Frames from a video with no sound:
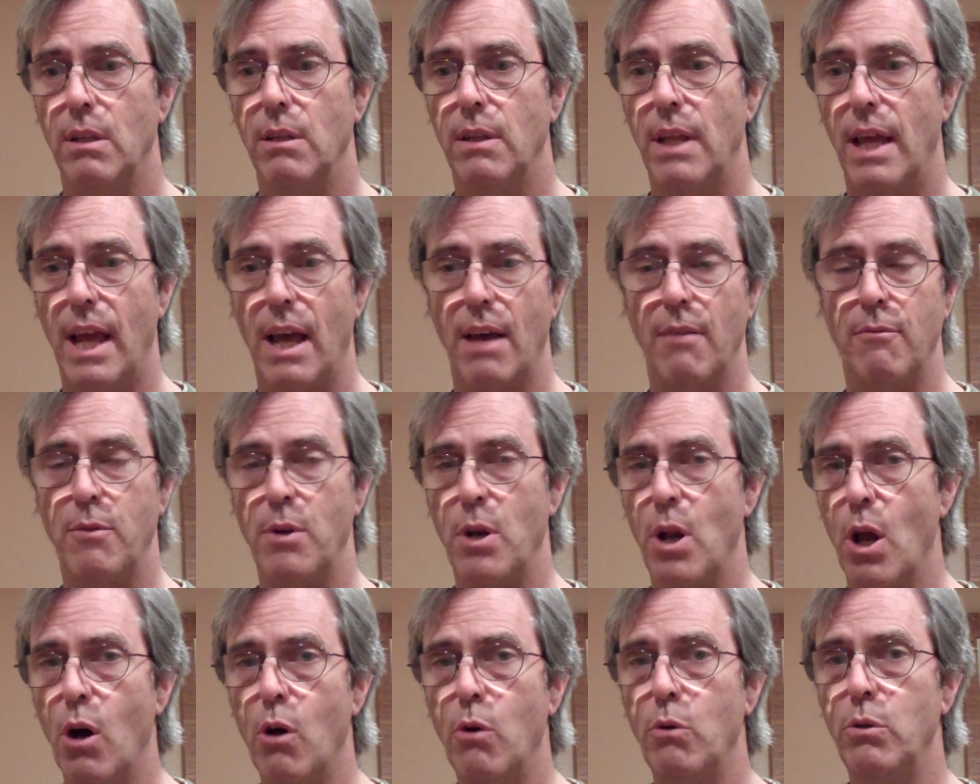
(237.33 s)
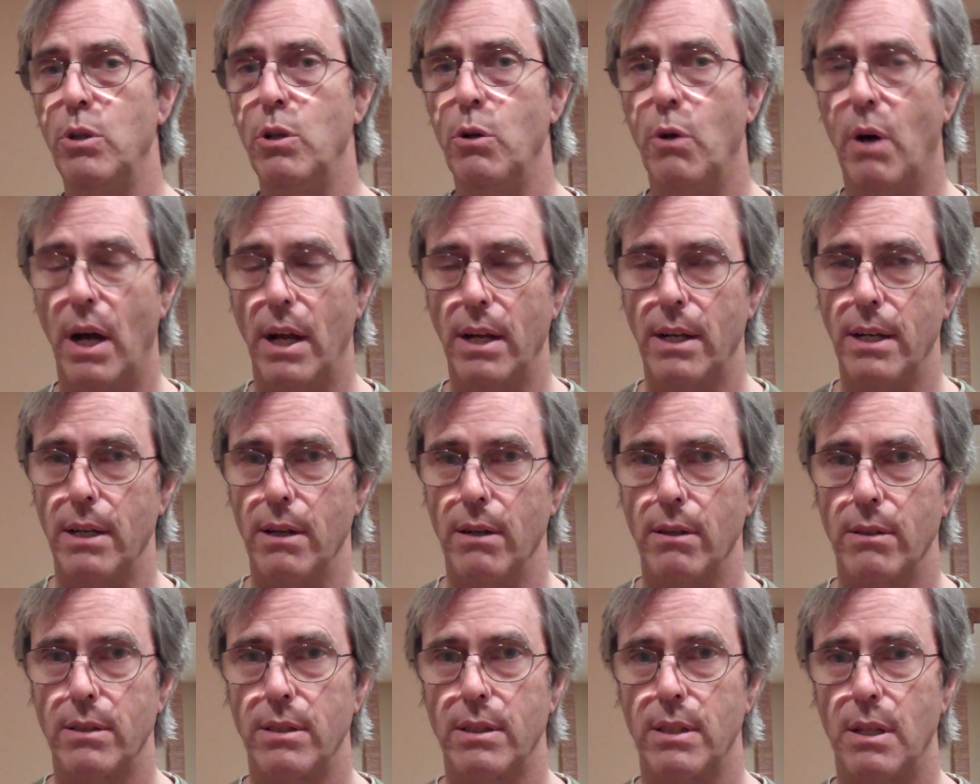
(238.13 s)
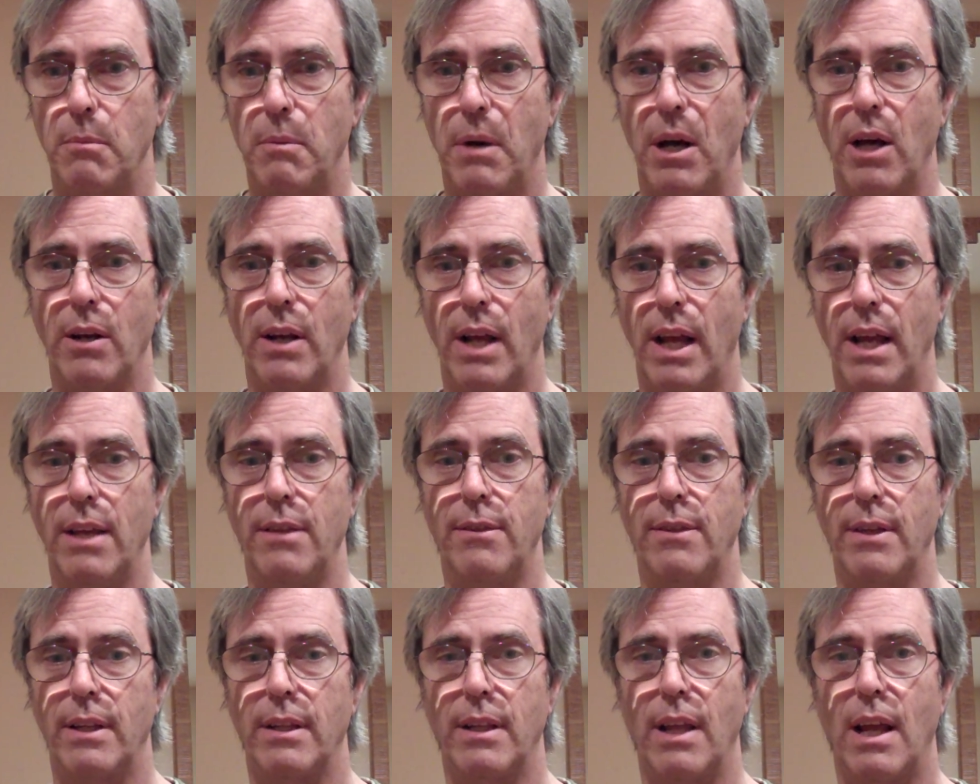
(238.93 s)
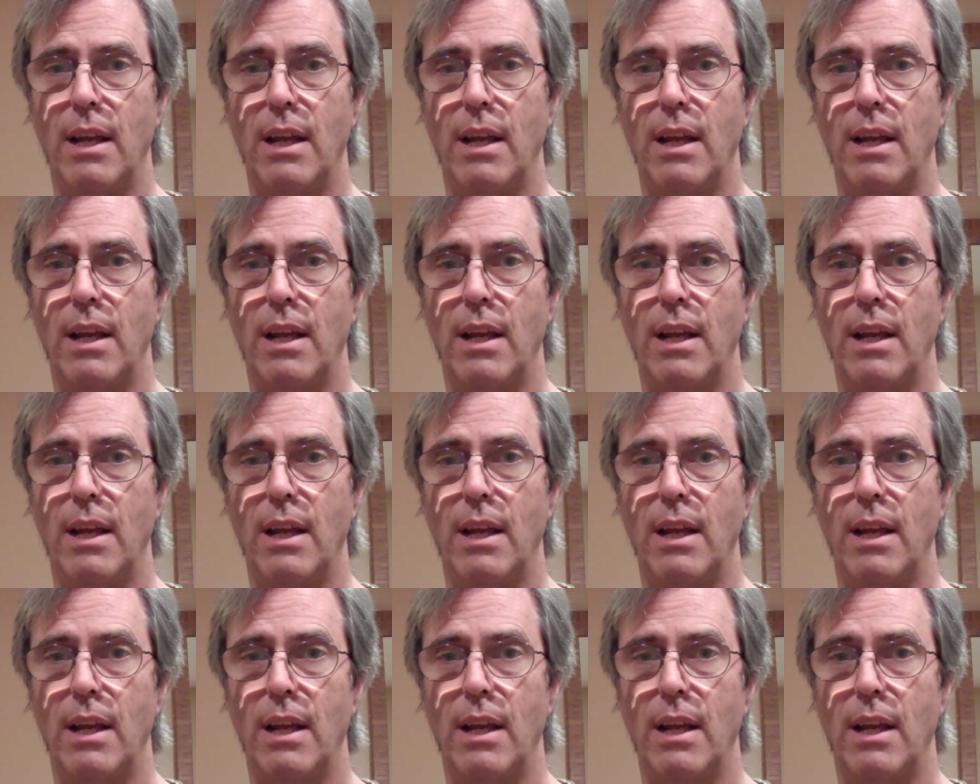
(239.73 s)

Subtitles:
They have no new ideas about anything.